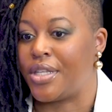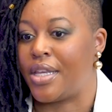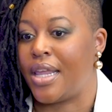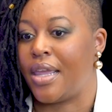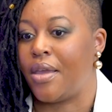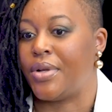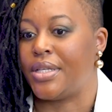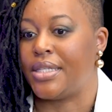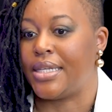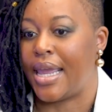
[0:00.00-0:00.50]
and he
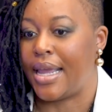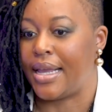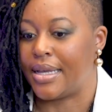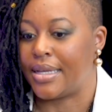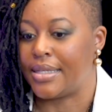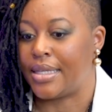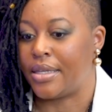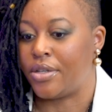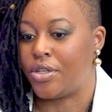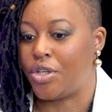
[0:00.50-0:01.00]
would take
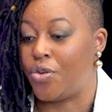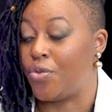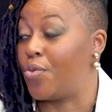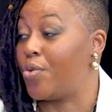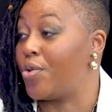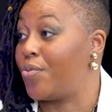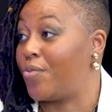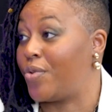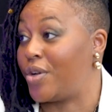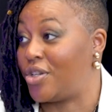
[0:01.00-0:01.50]
us into
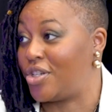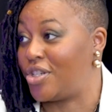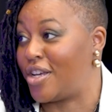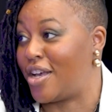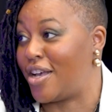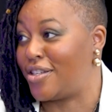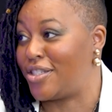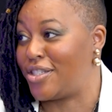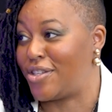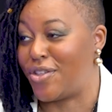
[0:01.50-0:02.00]
North
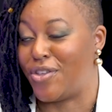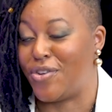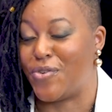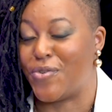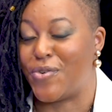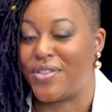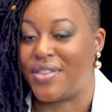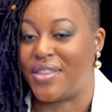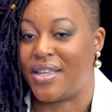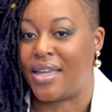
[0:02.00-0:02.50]
Wichita, so the
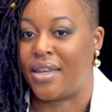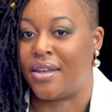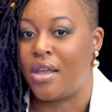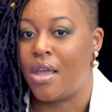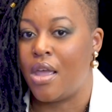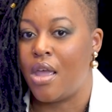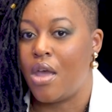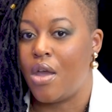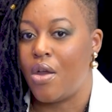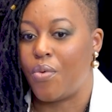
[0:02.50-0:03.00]
North End,
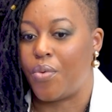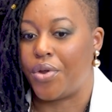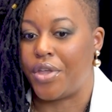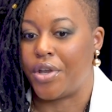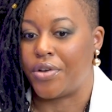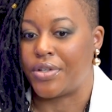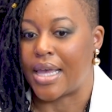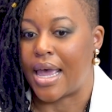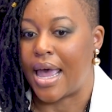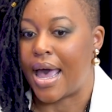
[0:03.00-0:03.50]
where
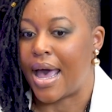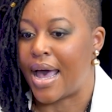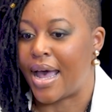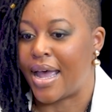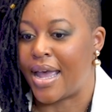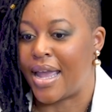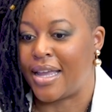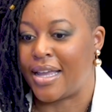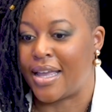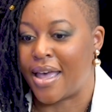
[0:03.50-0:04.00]
there's a
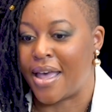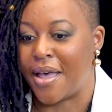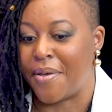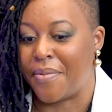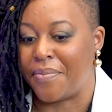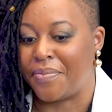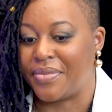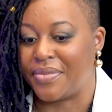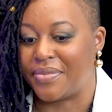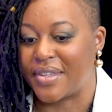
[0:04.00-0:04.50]
high
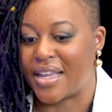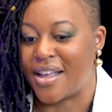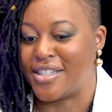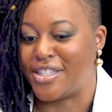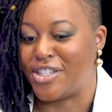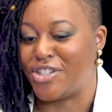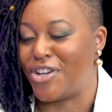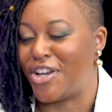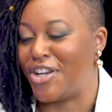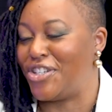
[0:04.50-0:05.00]

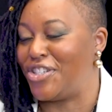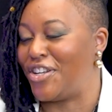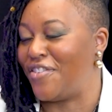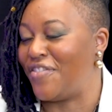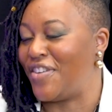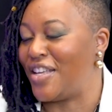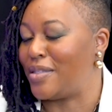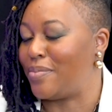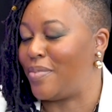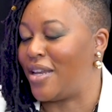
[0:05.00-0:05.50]
concentration of
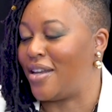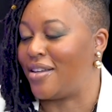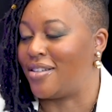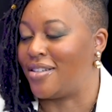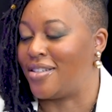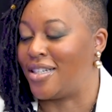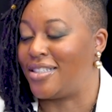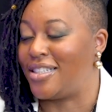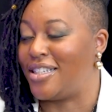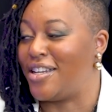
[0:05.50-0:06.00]
Hispanic and
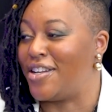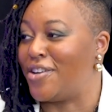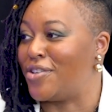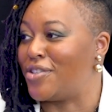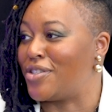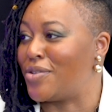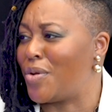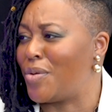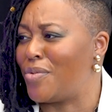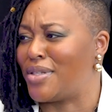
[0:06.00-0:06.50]
Latinos,
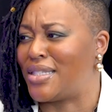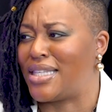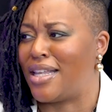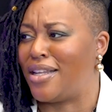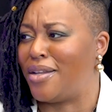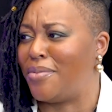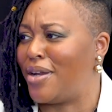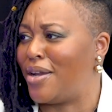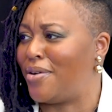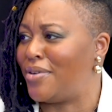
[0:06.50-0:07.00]
and we would
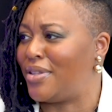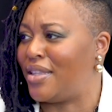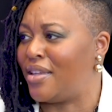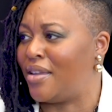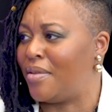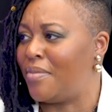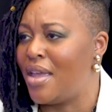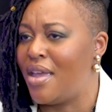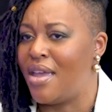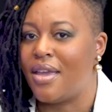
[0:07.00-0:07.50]
celebrate with
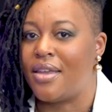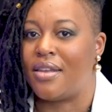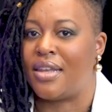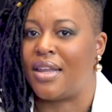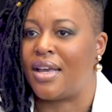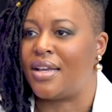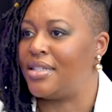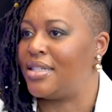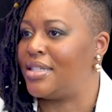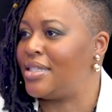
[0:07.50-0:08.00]
them,
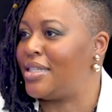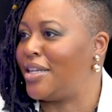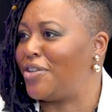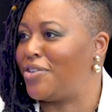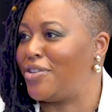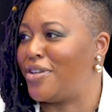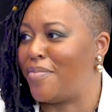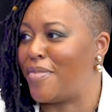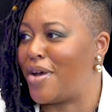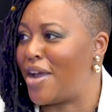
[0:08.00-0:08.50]
not just Cinco
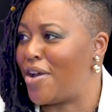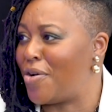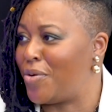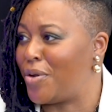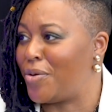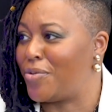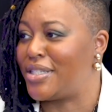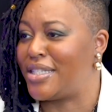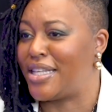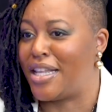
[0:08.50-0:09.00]
de Mayo, we
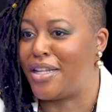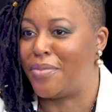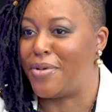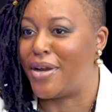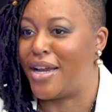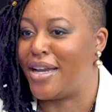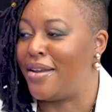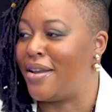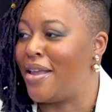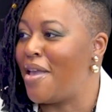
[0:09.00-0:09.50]
were
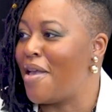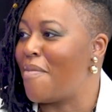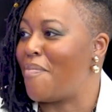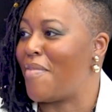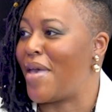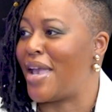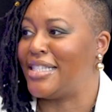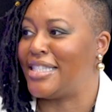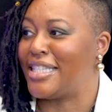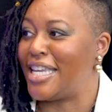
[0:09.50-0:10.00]
celebrating
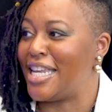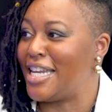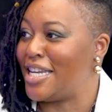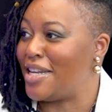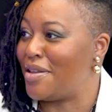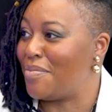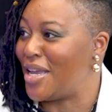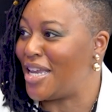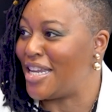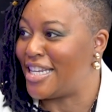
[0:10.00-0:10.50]
Mexican
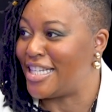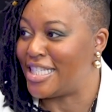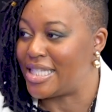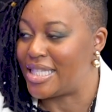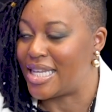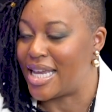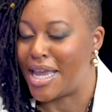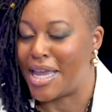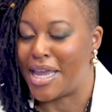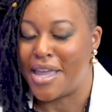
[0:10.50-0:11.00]
Independence
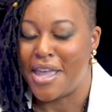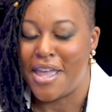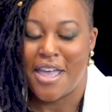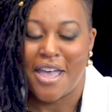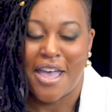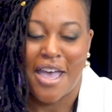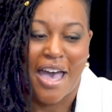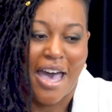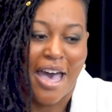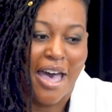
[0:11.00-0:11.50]
Day,
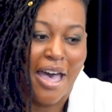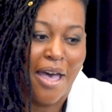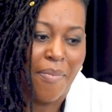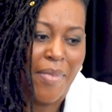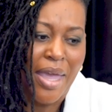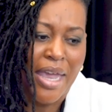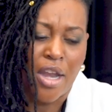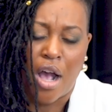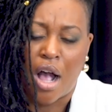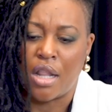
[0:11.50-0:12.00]

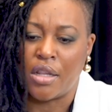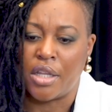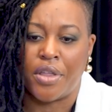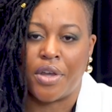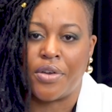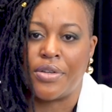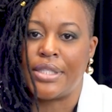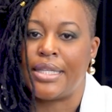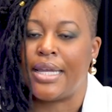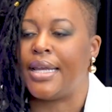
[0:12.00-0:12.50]
and all of
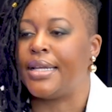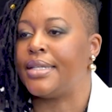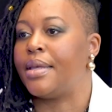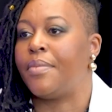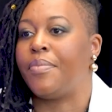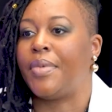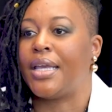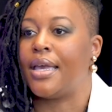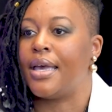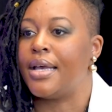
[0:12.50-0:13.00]
those things. And
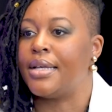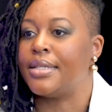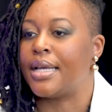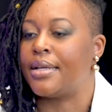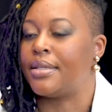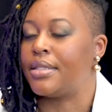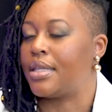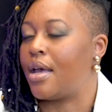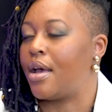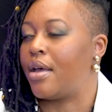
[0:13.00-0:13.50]
because I
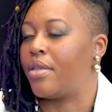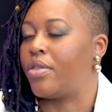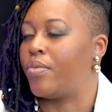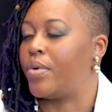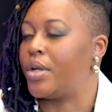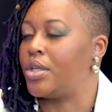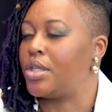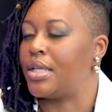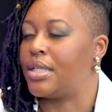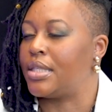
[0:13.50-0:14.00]
saw the
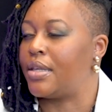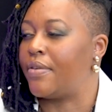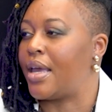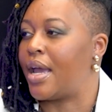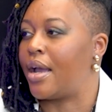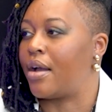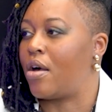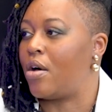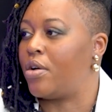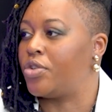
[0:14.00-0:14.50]
richness of
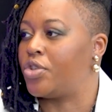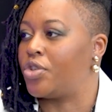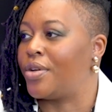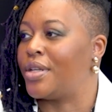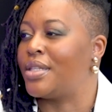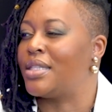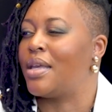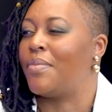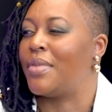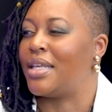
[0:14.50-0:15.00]
that culture
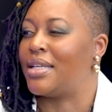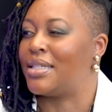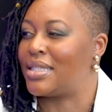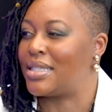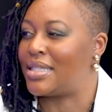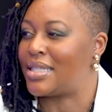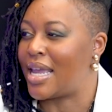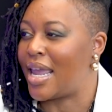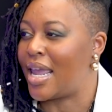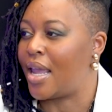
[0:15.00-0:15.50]
and some of the
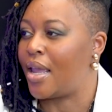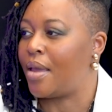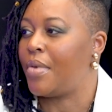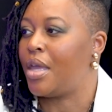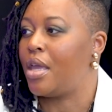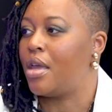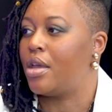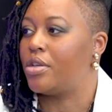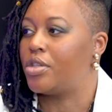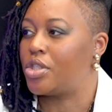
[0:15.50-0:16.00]
same
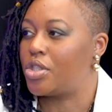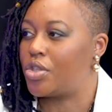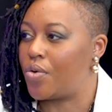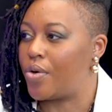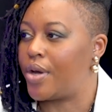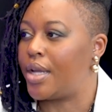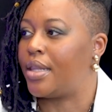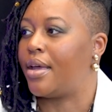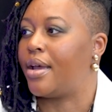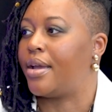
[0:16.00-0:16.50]

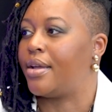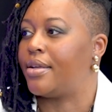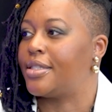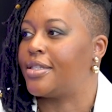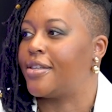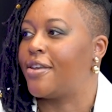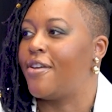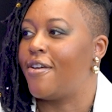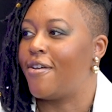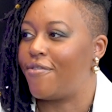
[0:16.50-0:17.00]
storylines
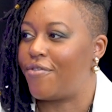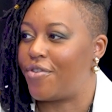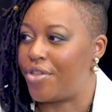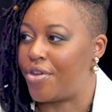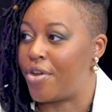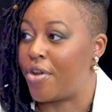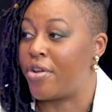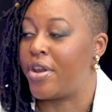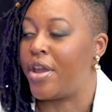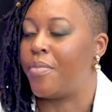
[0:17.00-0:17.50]
for
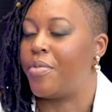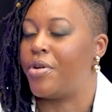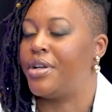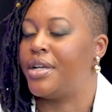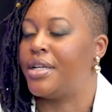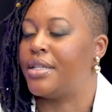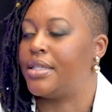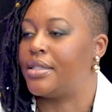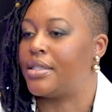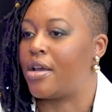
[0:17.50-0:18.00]
their
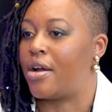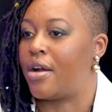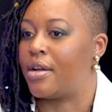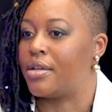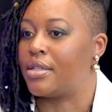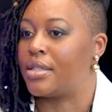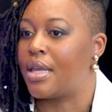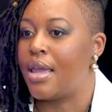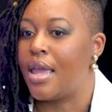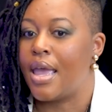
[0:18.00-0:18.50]
neighborhoods as
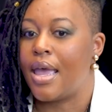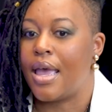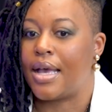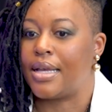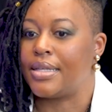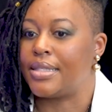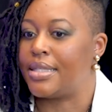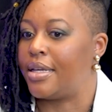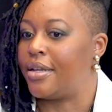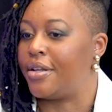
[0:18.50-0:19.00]
ours, I
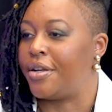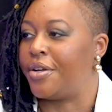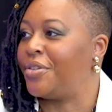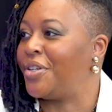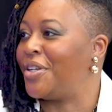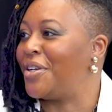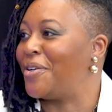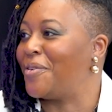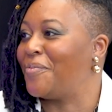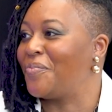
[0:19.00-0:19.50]
said, oh
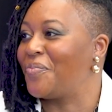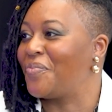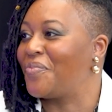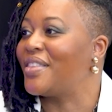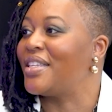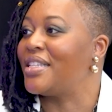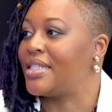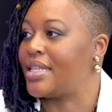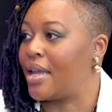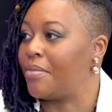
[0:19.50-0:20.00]
no,
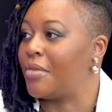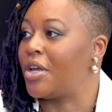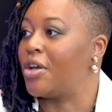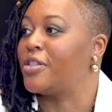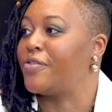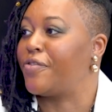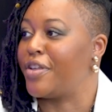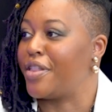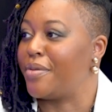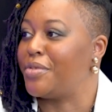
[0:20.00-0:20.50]
the same goes
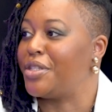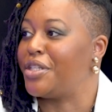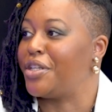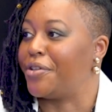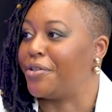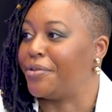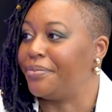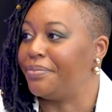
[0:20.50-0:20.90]
for them too.